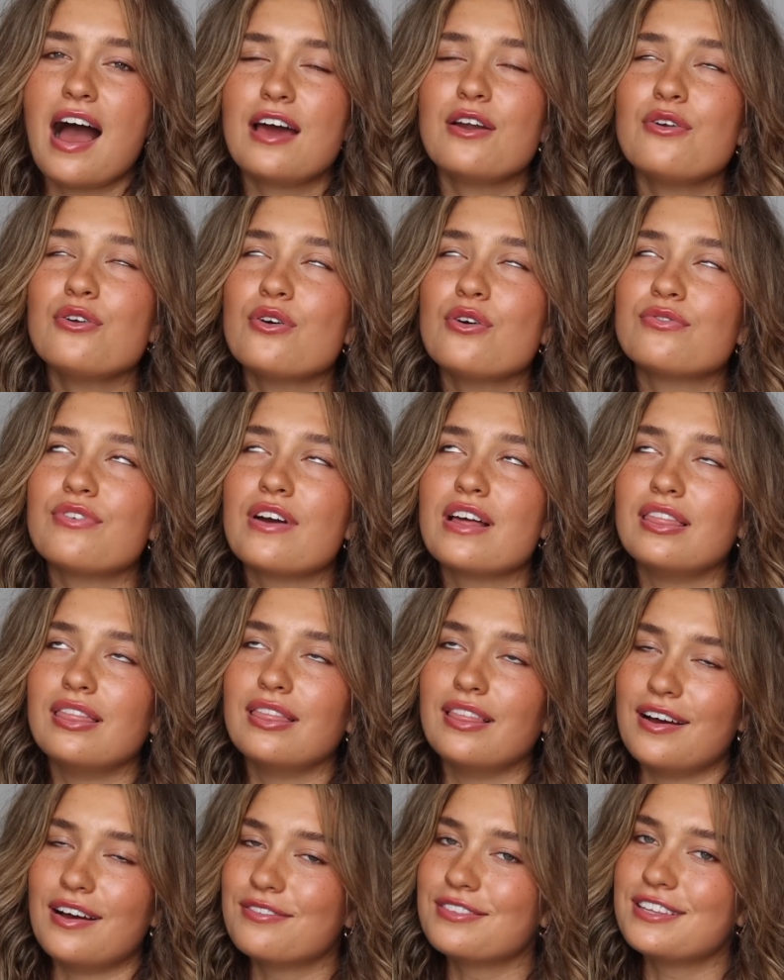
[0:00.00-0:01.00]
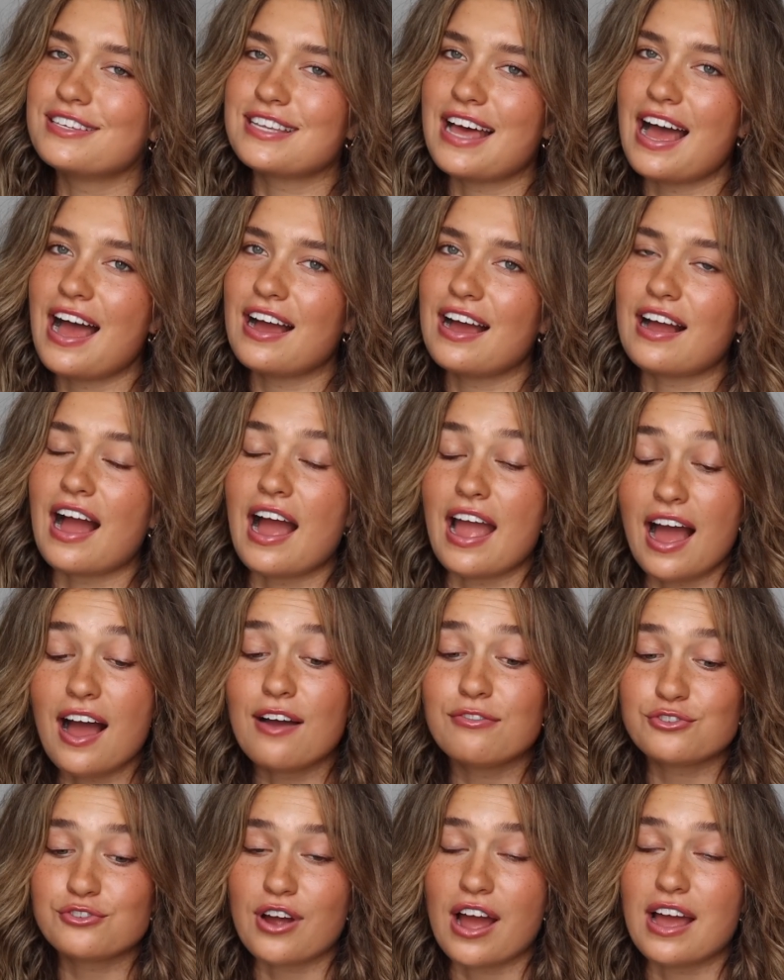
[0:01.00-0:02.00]
I don't know if I love this hack. I
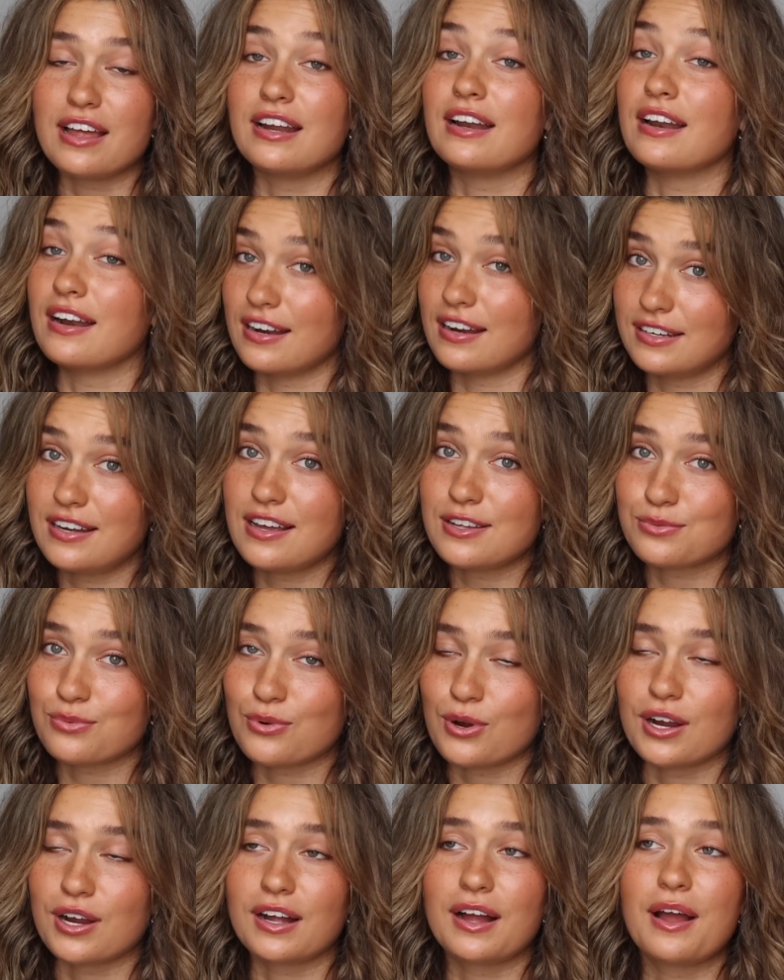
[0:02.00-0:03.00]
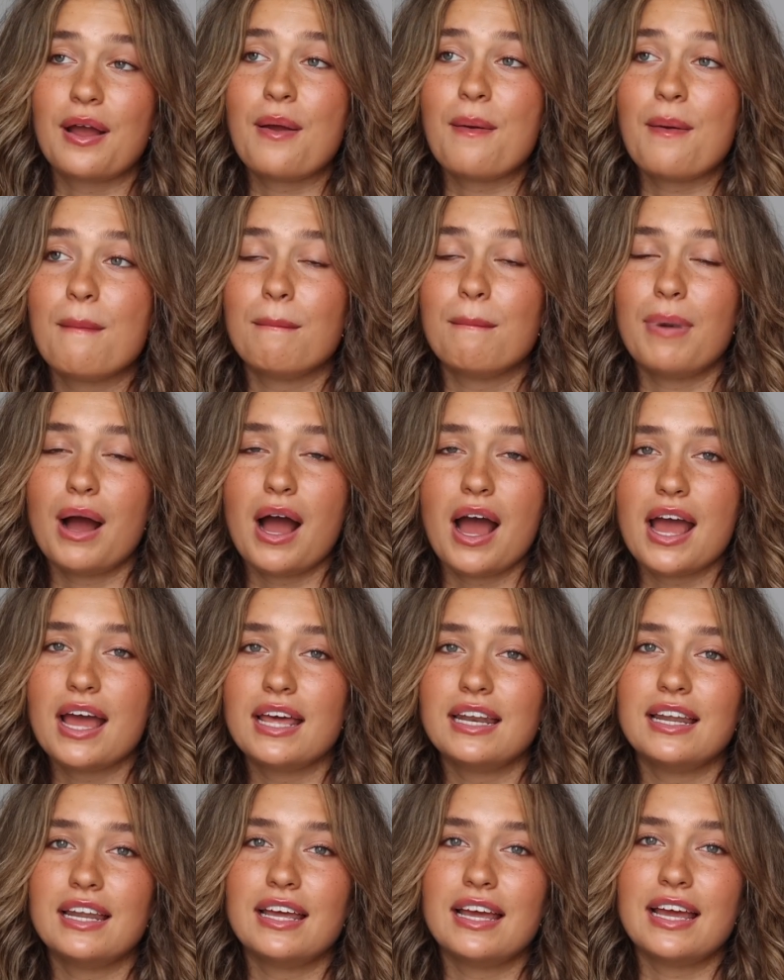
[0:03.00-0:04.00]
have tried it and it does work,
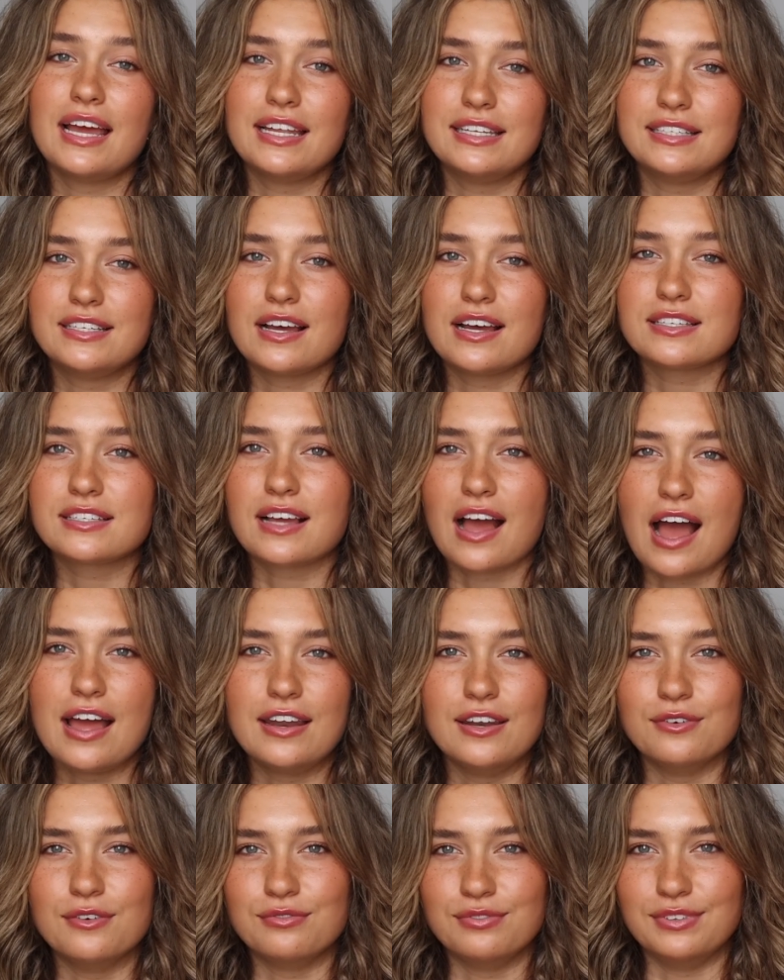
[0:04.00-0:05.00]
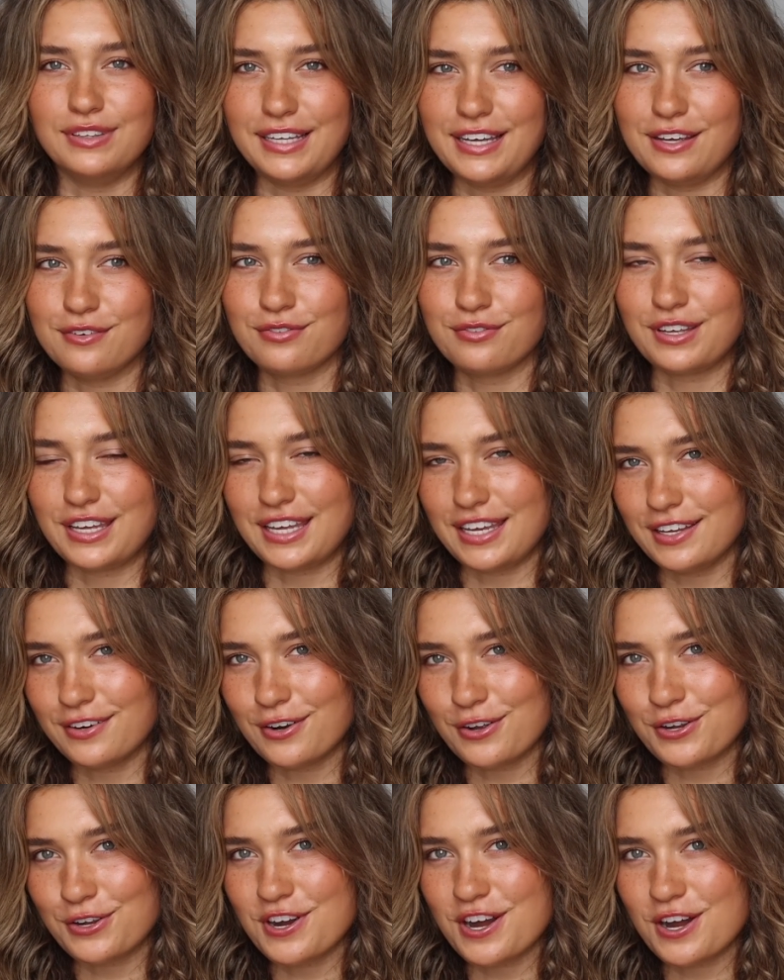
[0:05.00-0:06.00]
but it does kind of leave heat
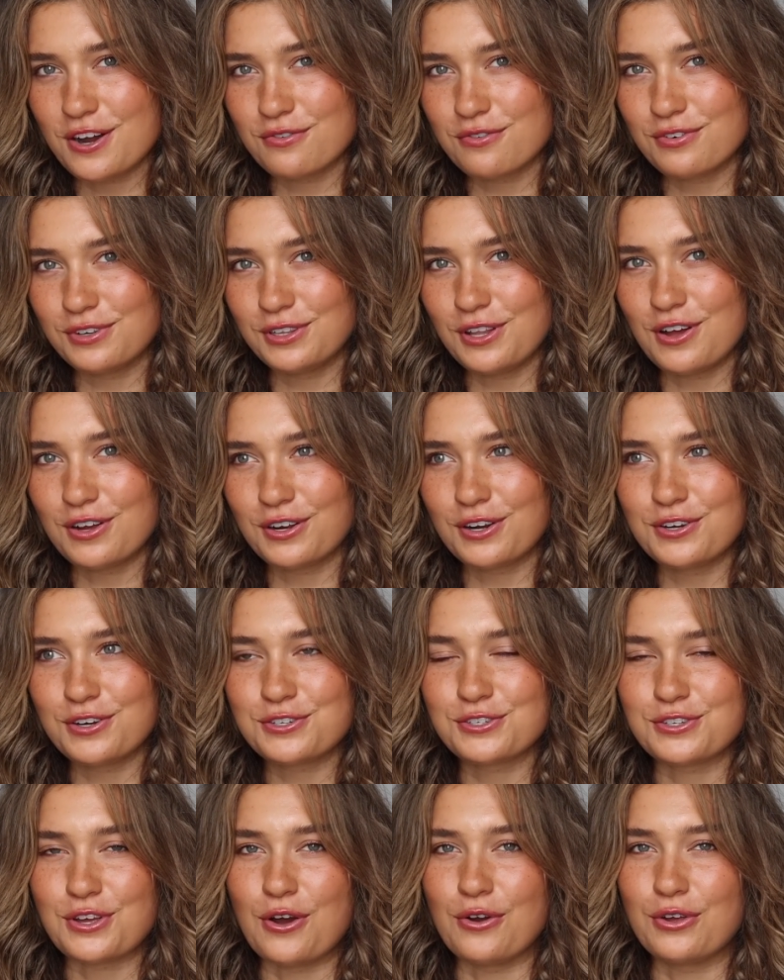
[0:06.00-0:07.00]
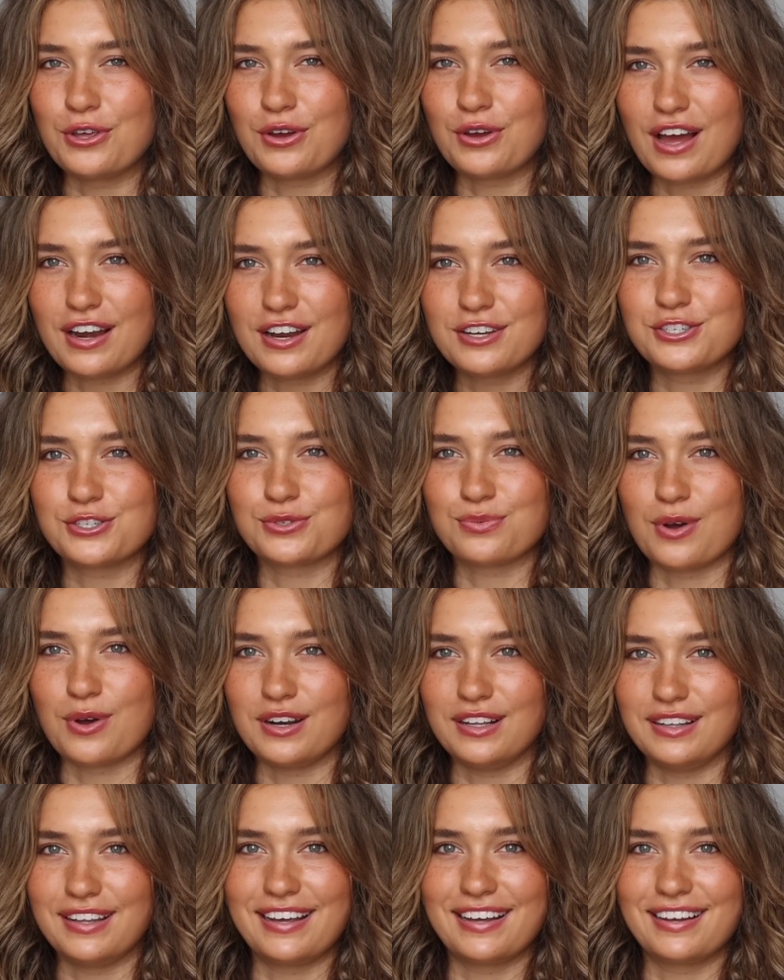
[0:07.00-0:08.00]
on your hair for longer, so you kind of just
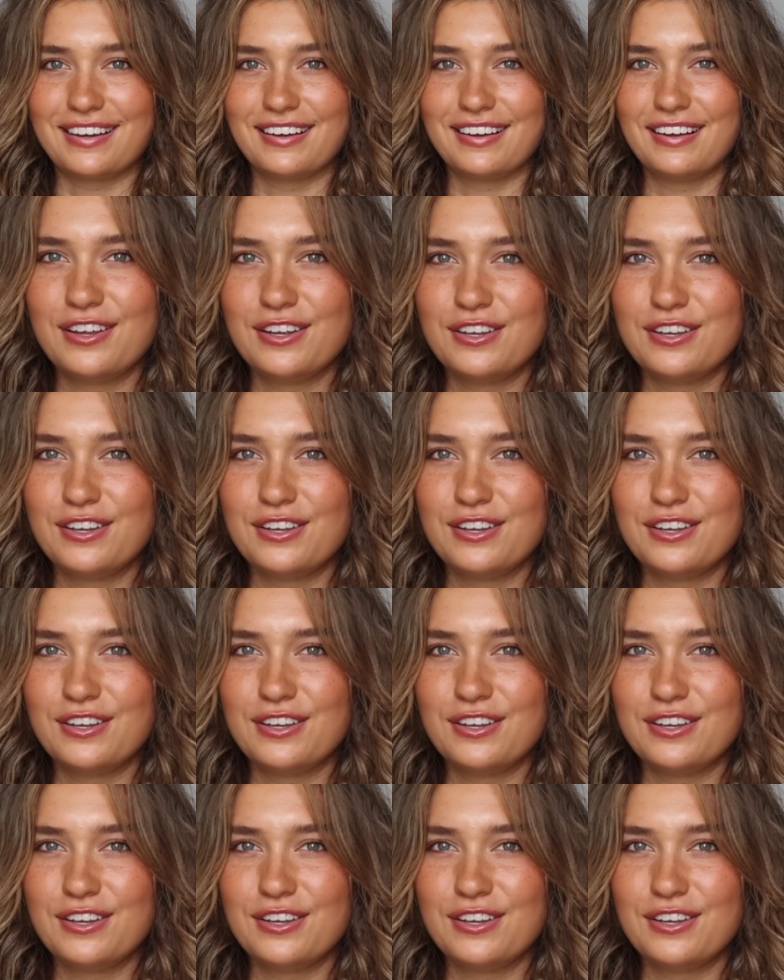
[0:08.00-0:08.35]
want to like